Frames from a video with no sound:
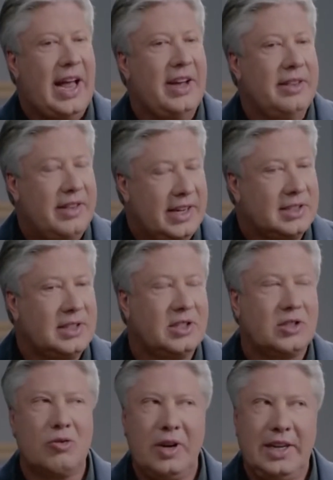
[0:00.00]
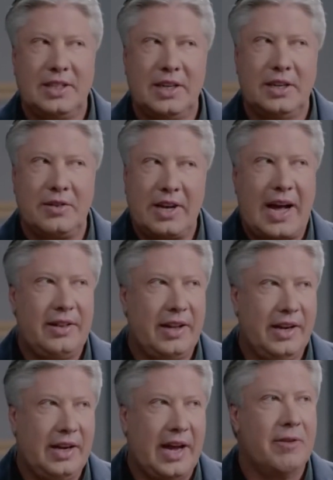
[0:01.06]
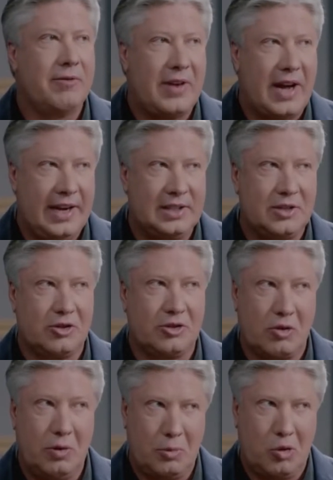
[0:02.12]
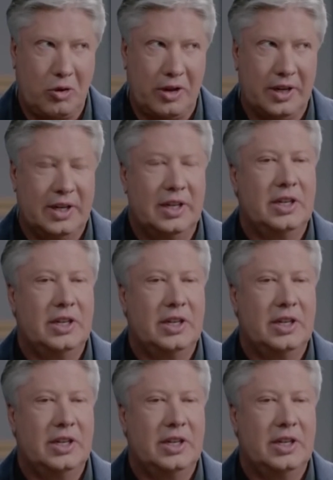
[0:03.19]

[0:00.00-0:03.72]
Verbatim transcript: And this is the reason tithing and finances are so important.